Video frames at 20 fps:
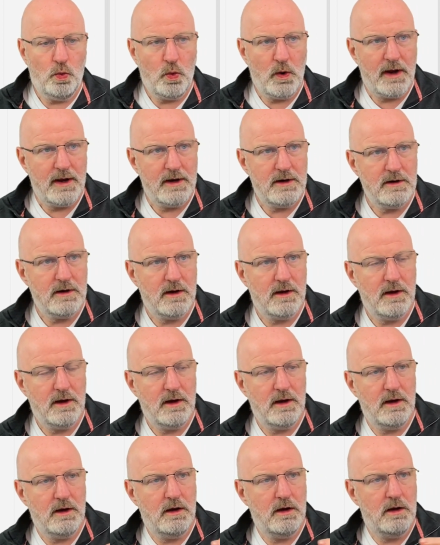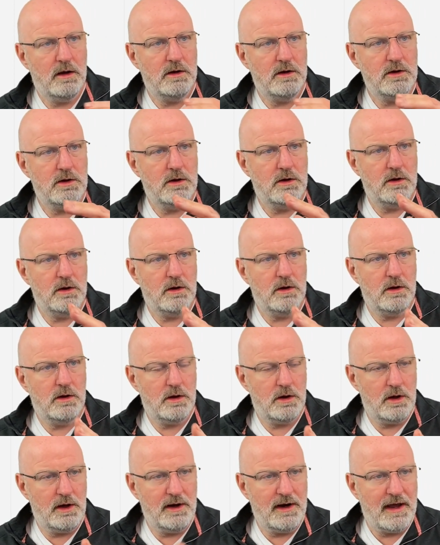when
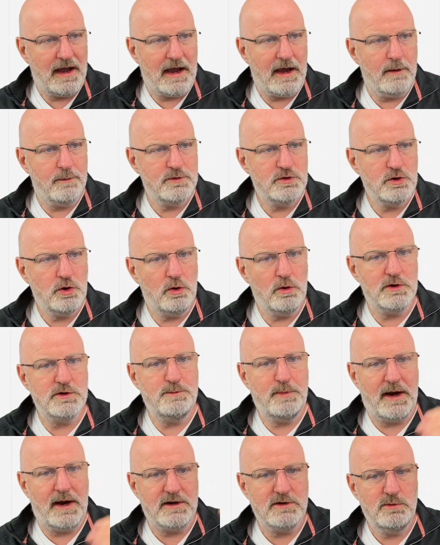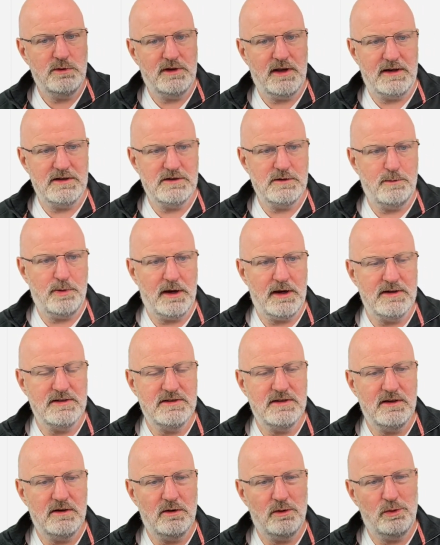an app talks back to a
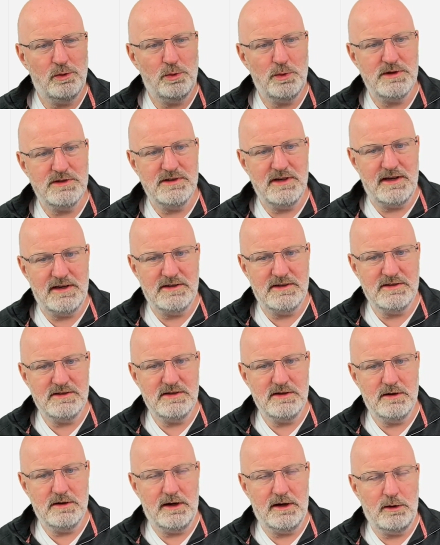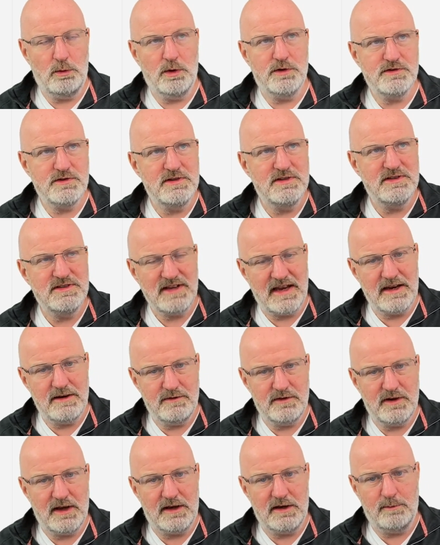database, it always needs to, and it wants to
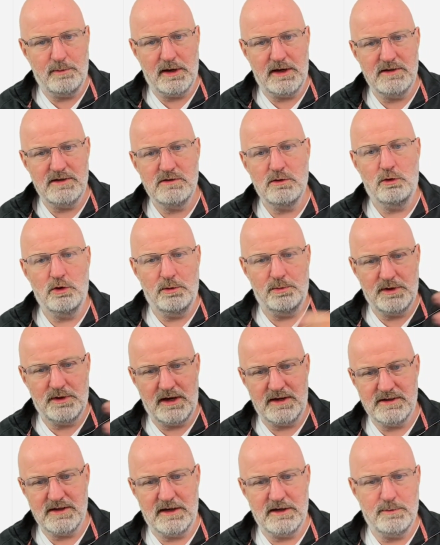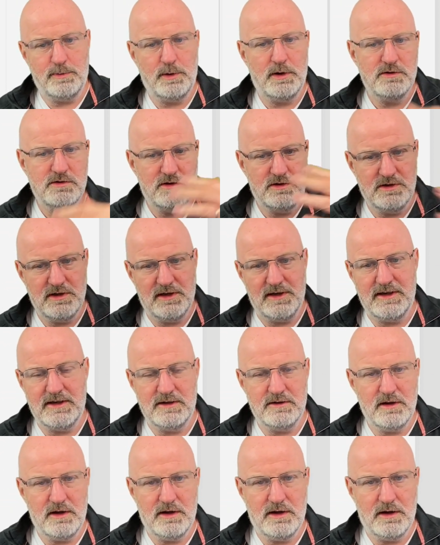save database or update database to
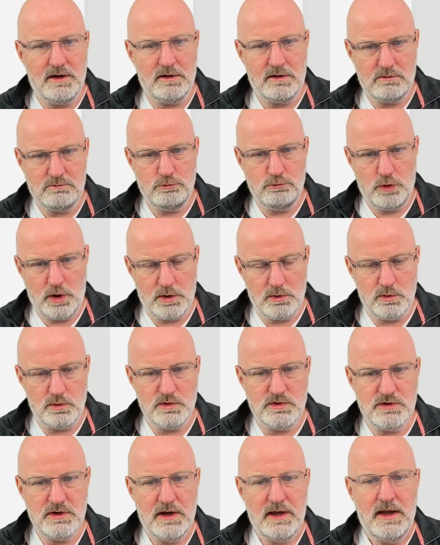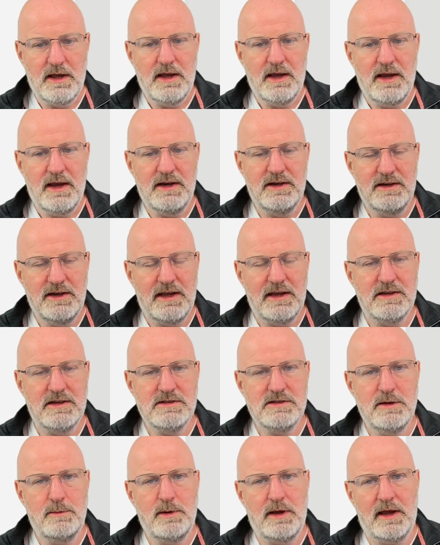delete rows, it
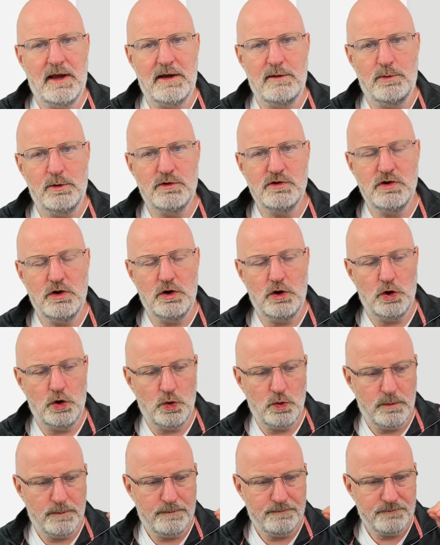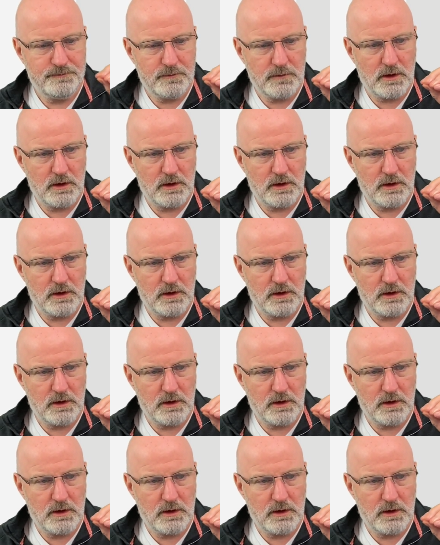needs to be able to